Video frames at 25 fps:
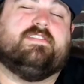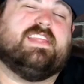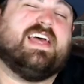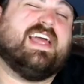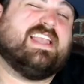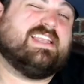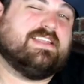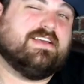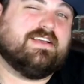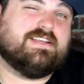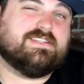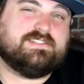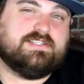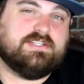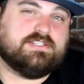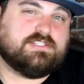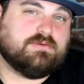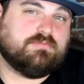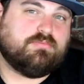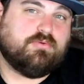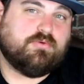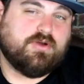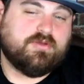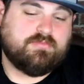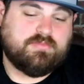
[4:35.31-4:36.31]
and that does
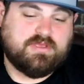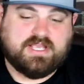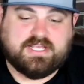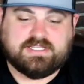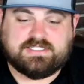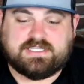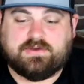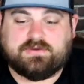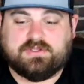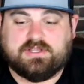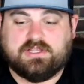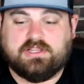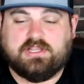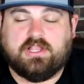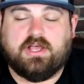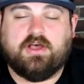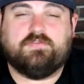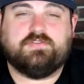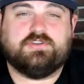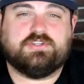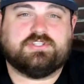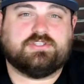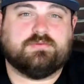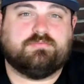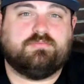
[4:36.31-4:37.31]
disappoint me because I would
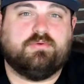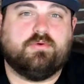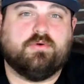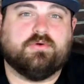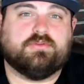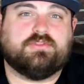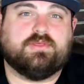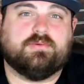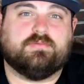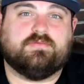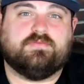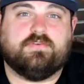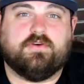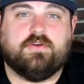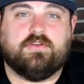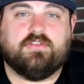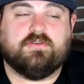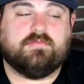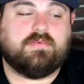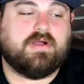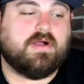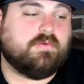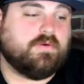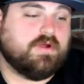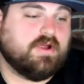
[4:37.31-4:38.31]
love to support them
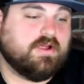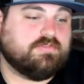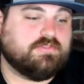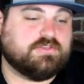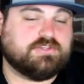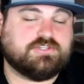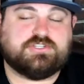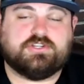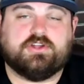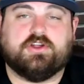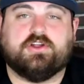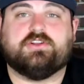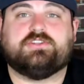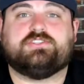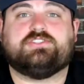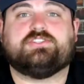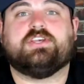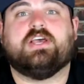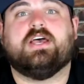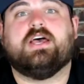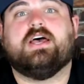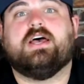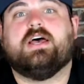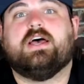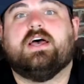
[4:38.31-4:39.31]
further by wearing the shirts.